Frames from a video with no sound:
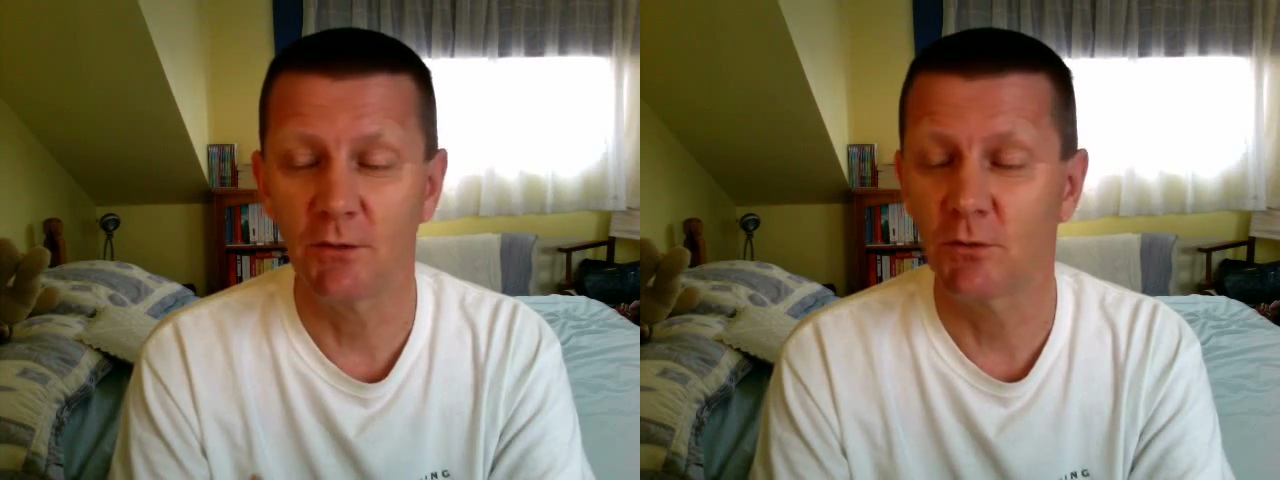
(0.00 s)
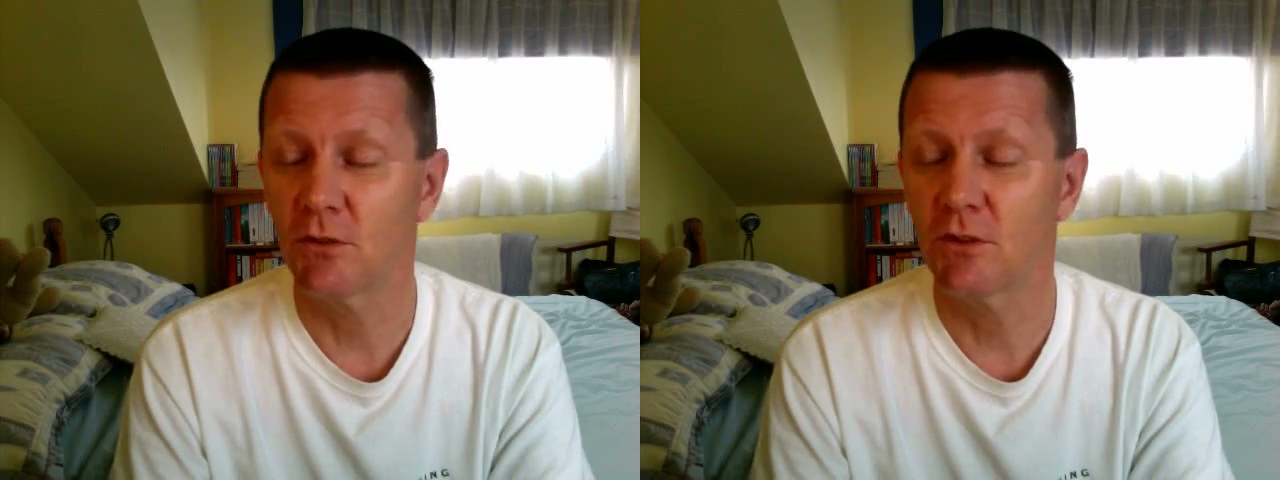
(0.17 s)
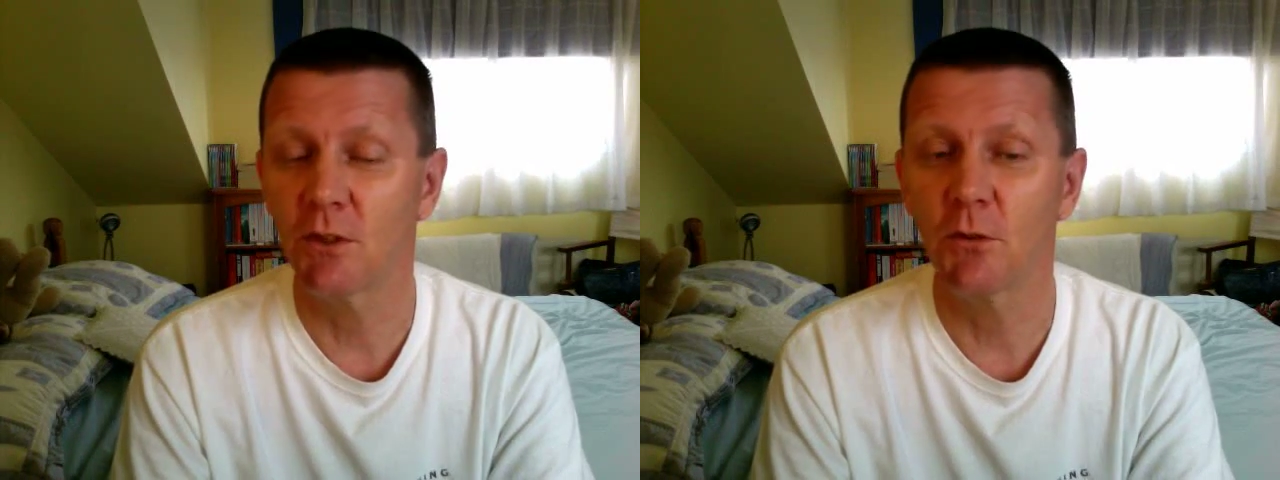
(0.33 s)

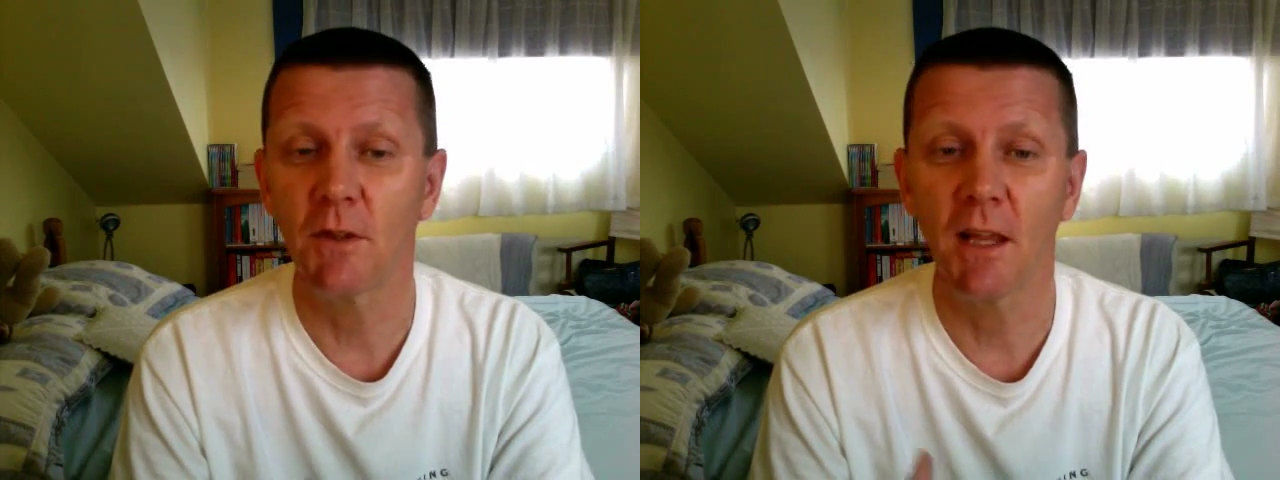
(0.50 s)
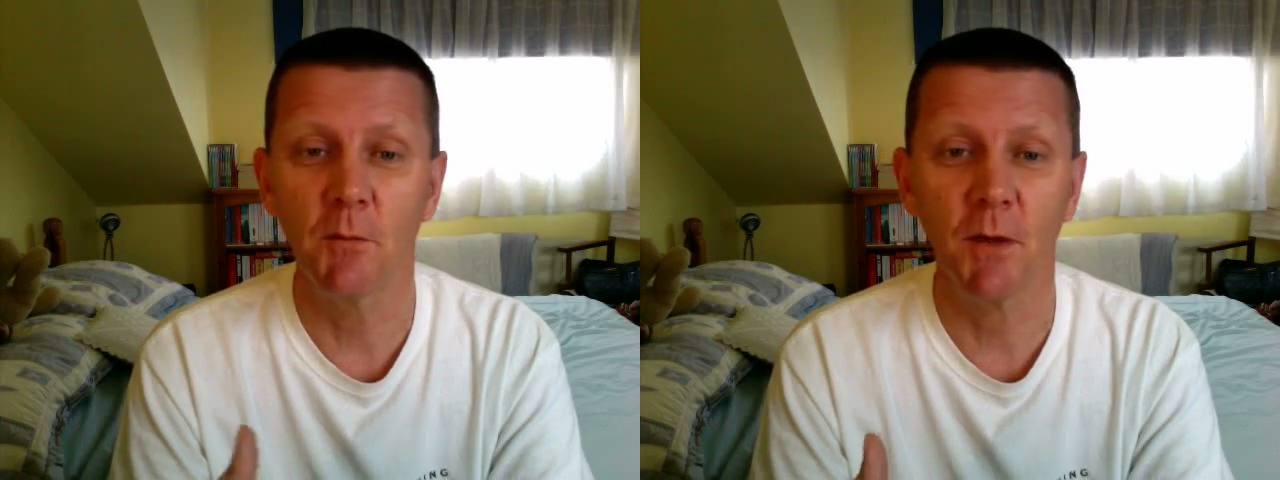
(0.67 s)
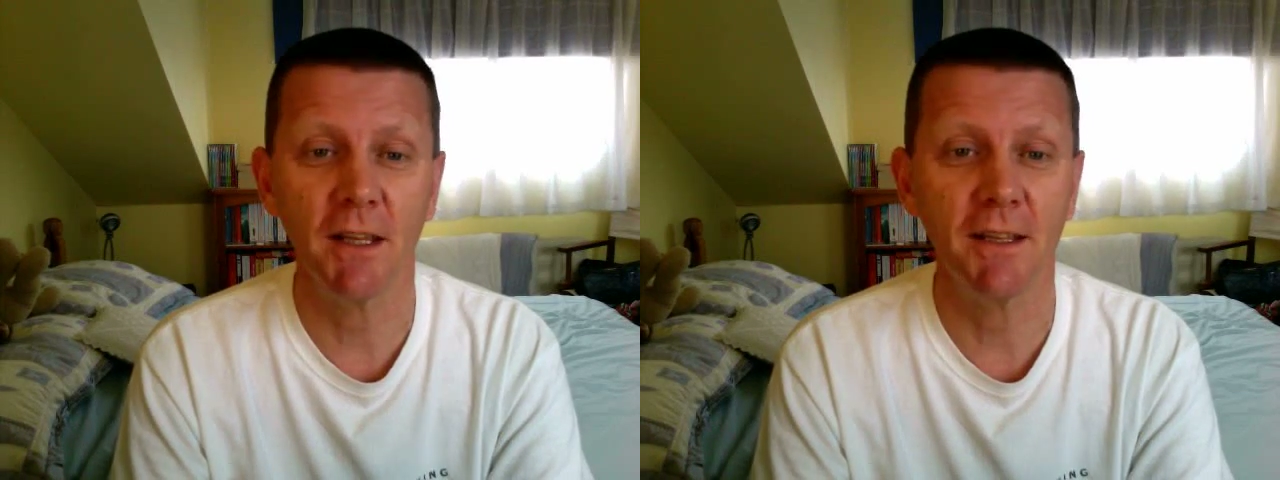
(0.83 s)
who's still
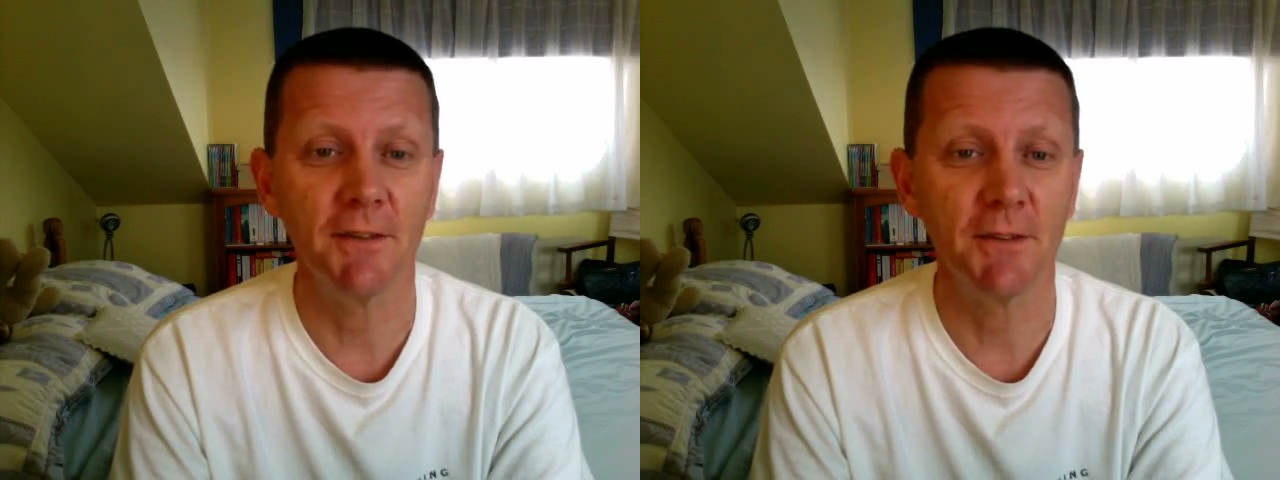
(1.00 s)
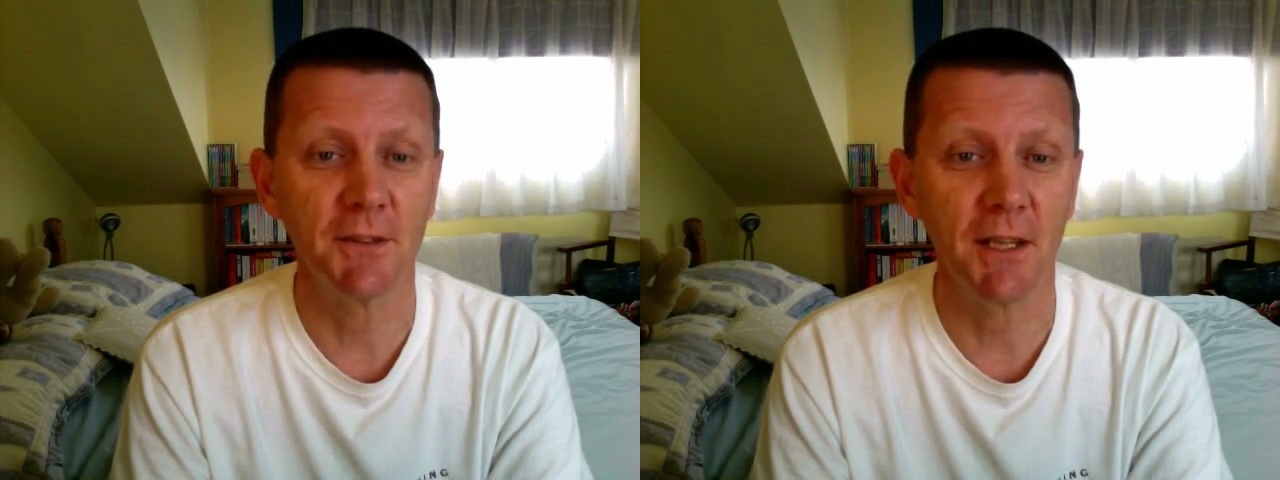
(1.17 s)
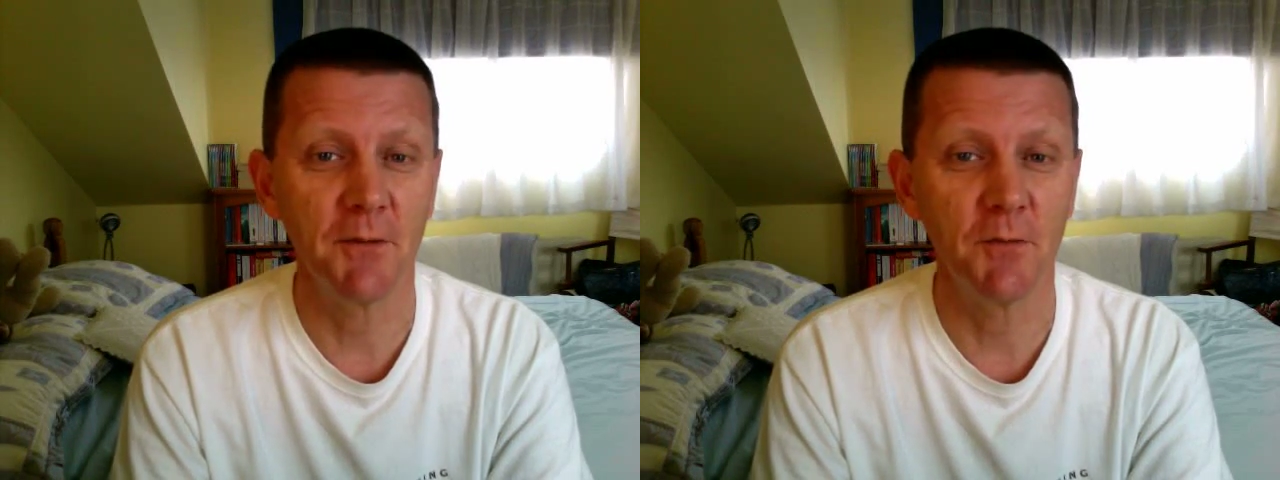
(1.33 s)
there making
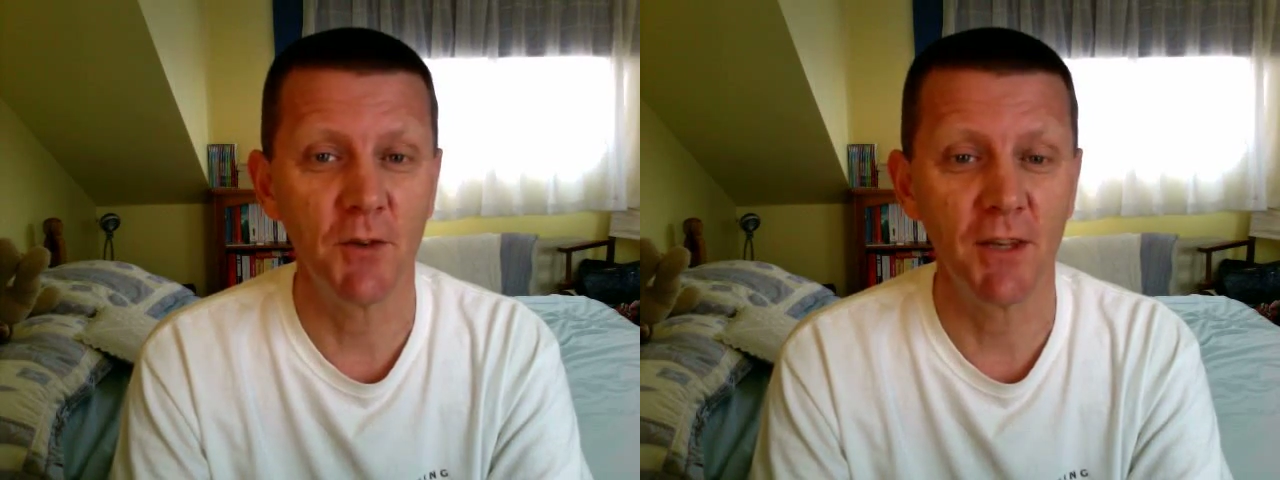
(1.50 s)
the same